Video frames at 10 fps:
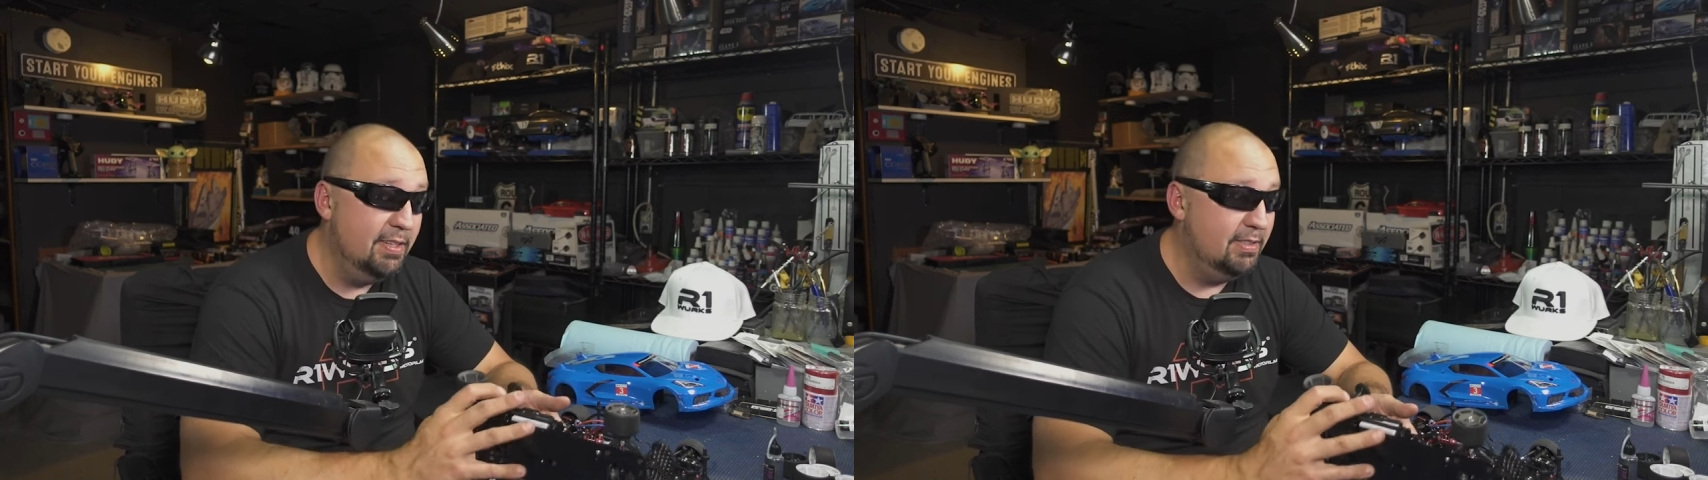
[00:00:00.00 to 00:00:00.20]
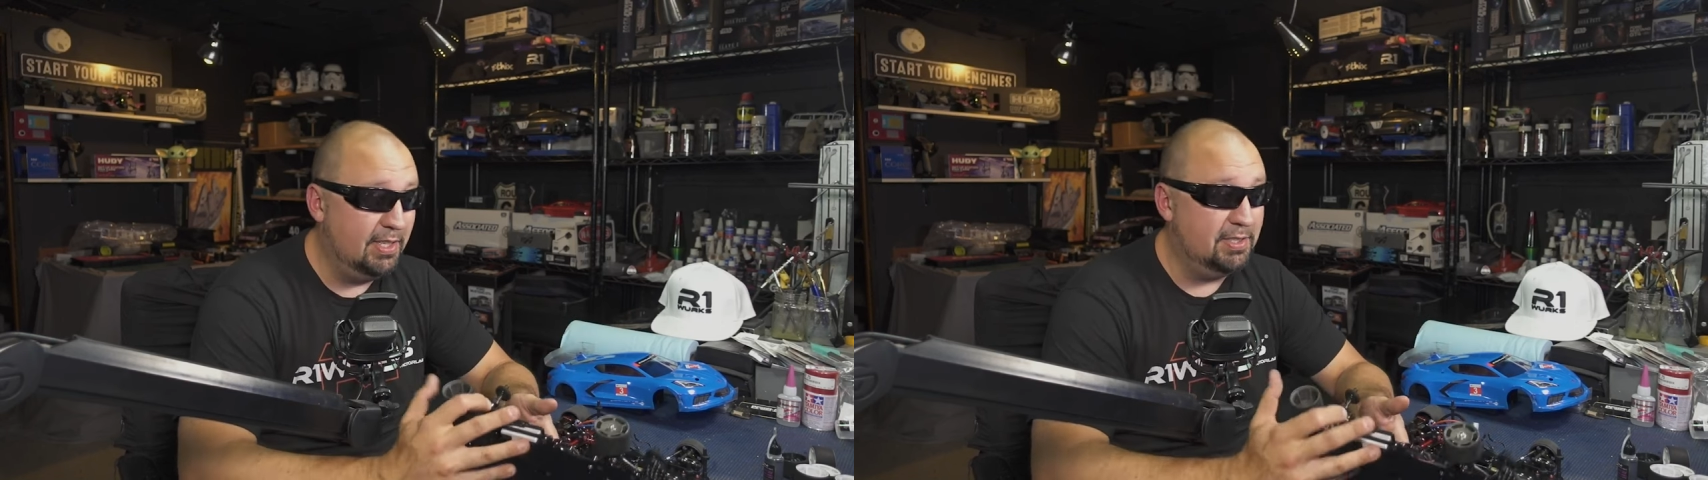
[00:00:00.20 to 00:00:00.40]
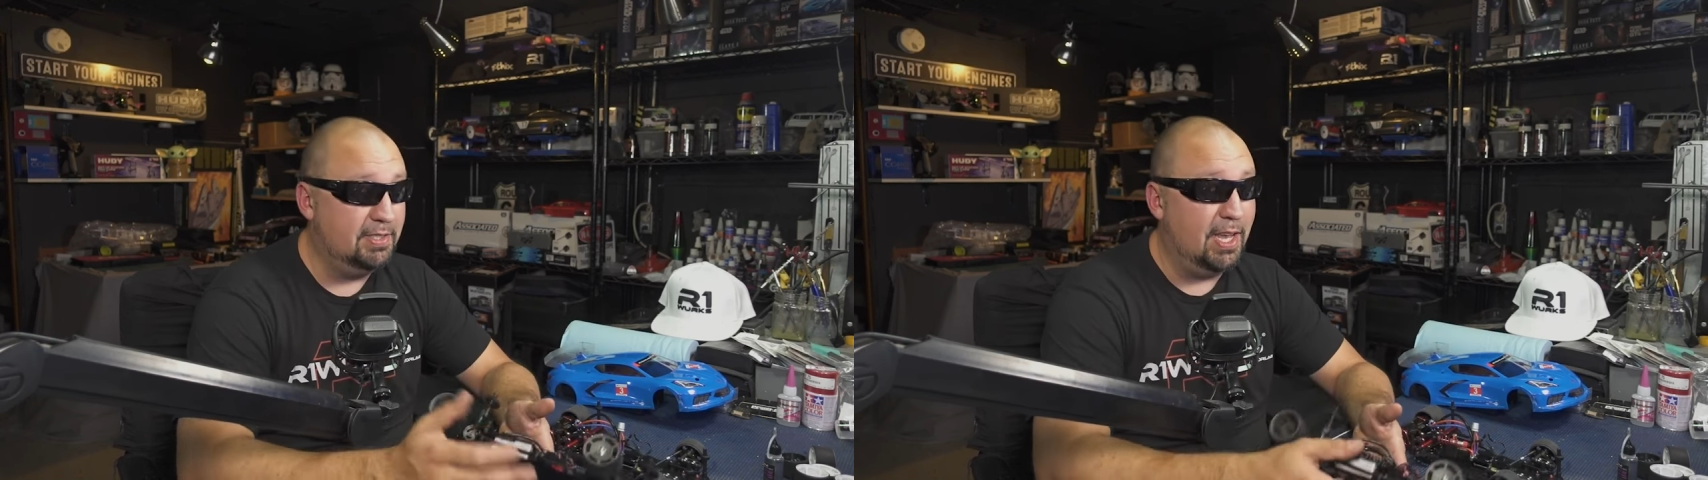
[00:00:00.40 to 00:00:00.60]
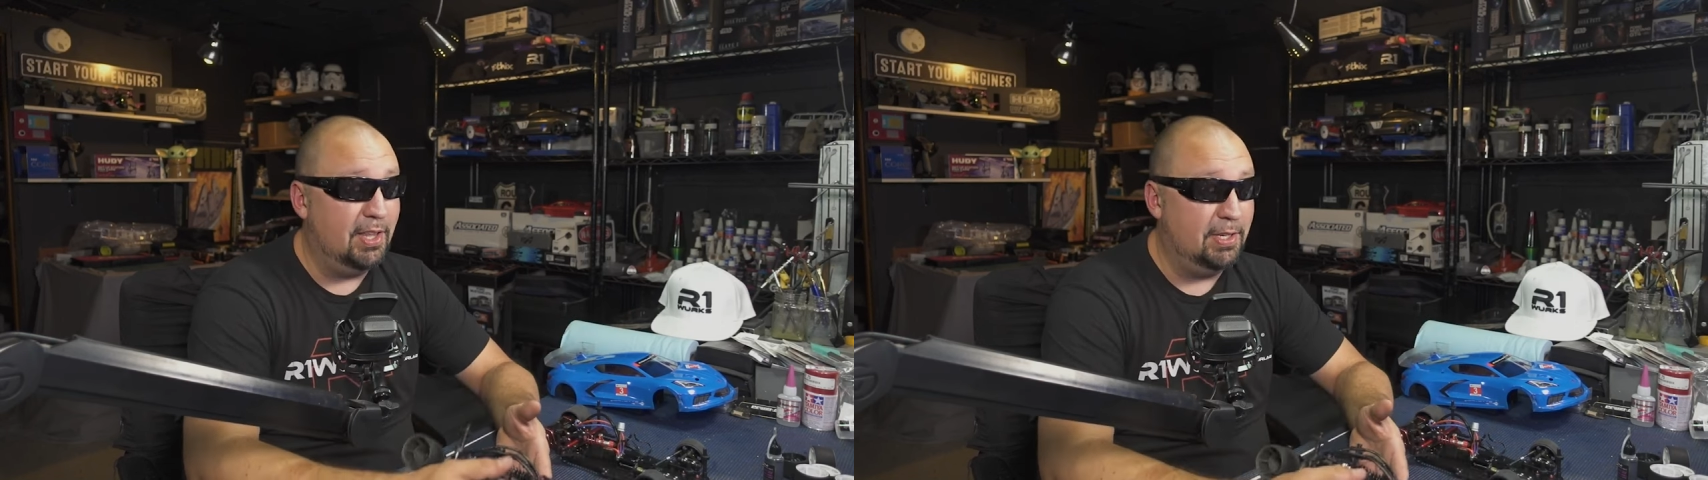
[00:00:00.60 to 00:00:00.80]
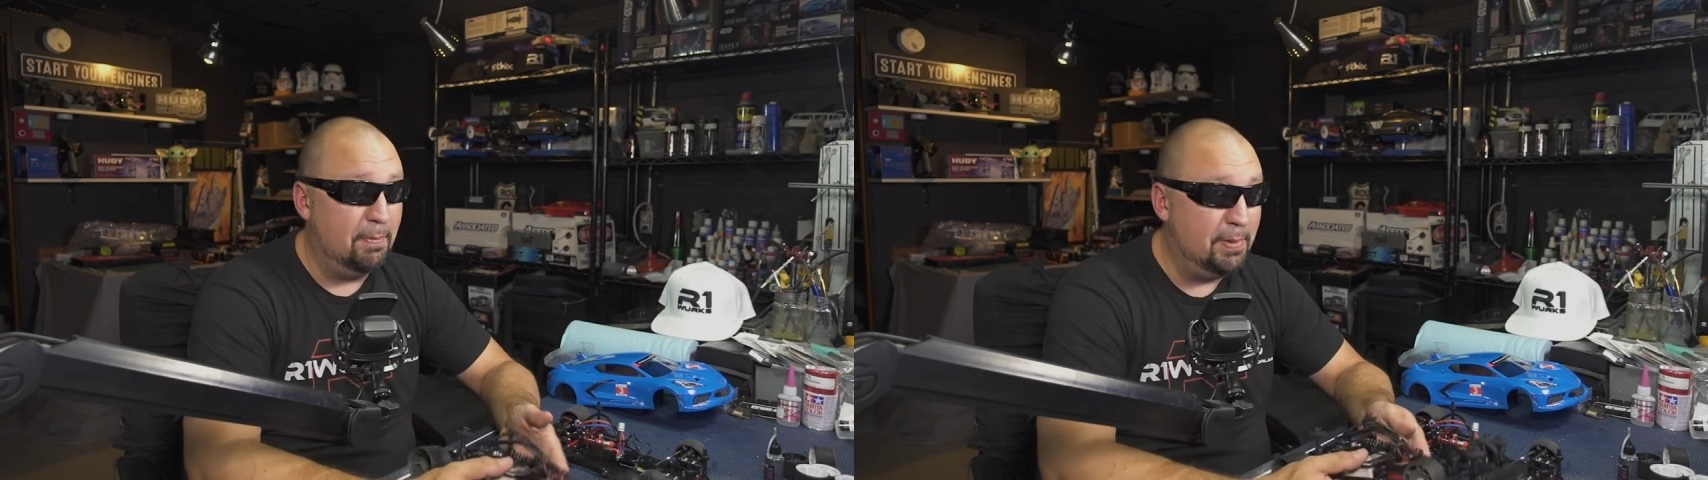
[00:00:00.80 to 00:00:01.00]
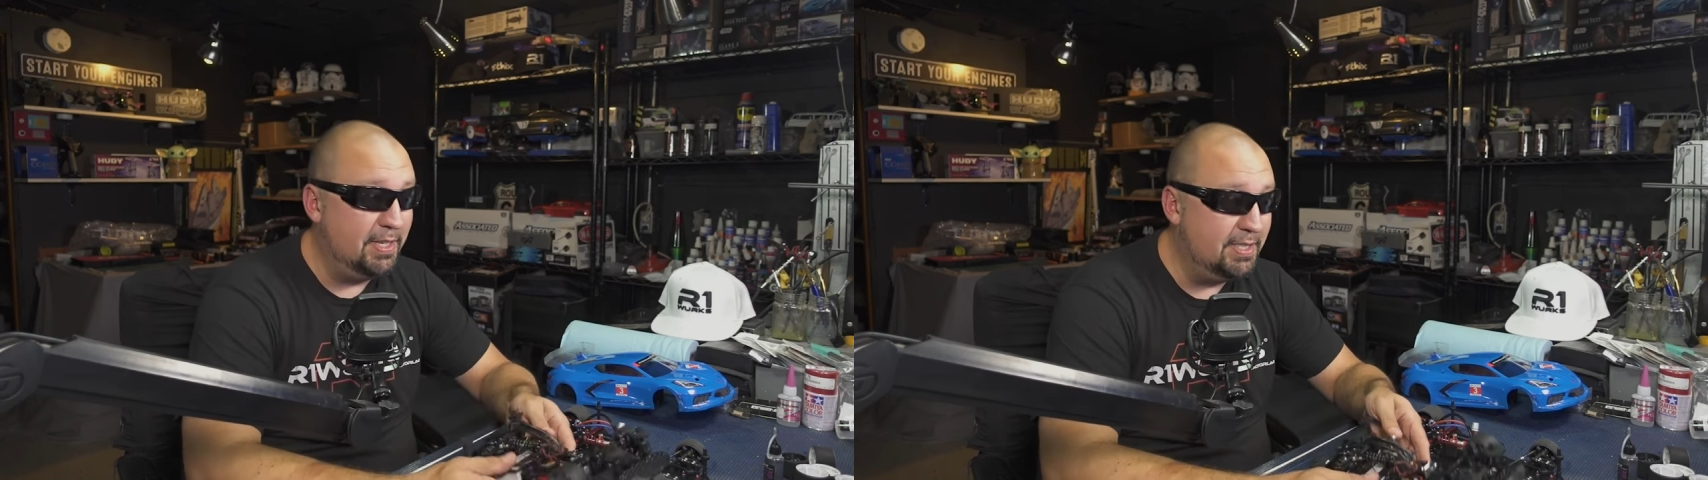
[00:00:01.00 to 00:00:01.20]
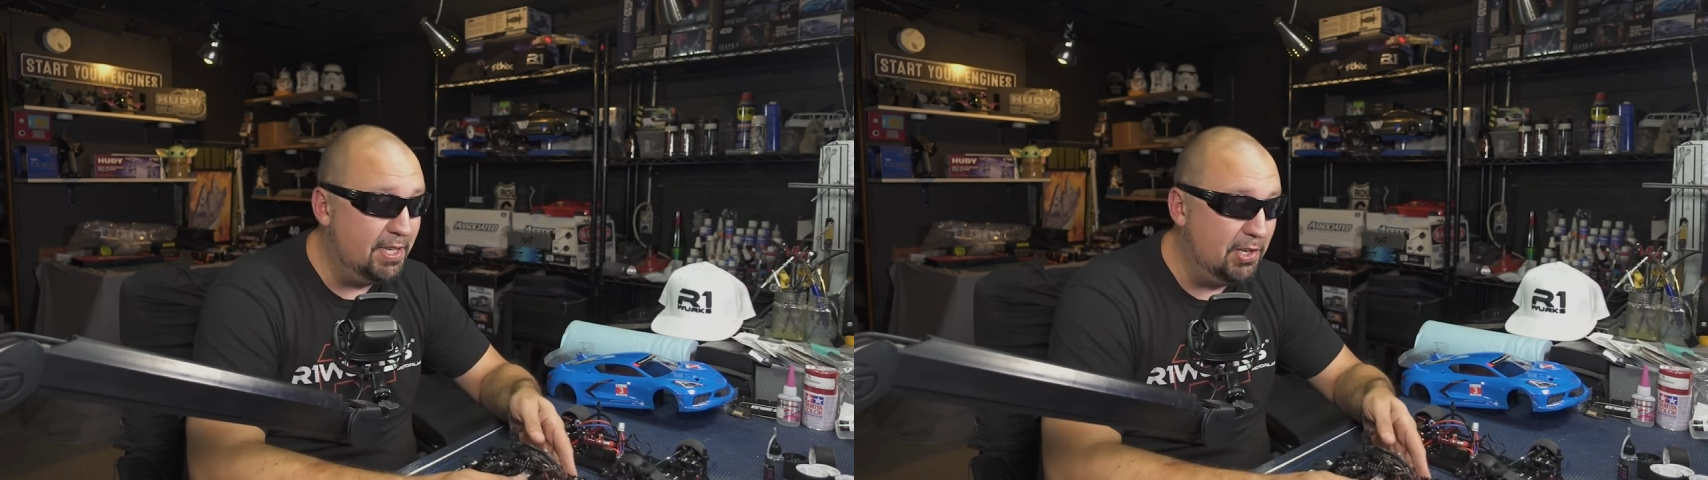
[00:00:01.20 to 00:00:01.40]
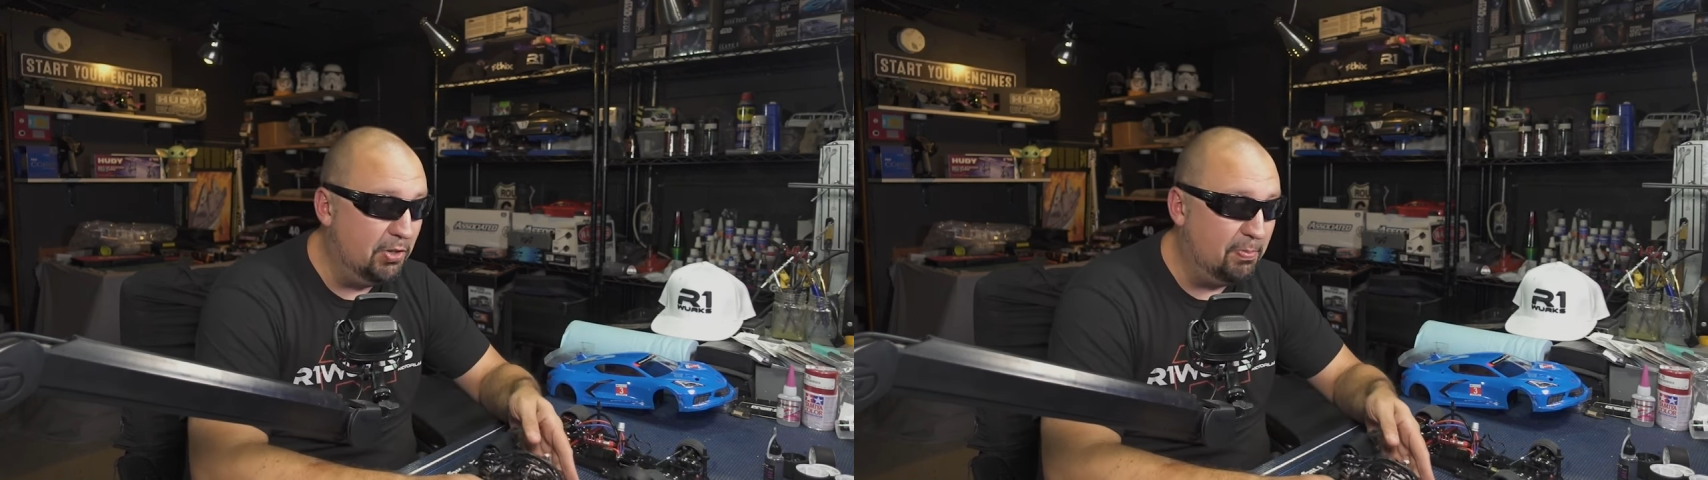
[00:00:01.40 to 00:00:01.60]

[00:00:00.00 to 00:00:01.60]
doesn't sound like a big deal,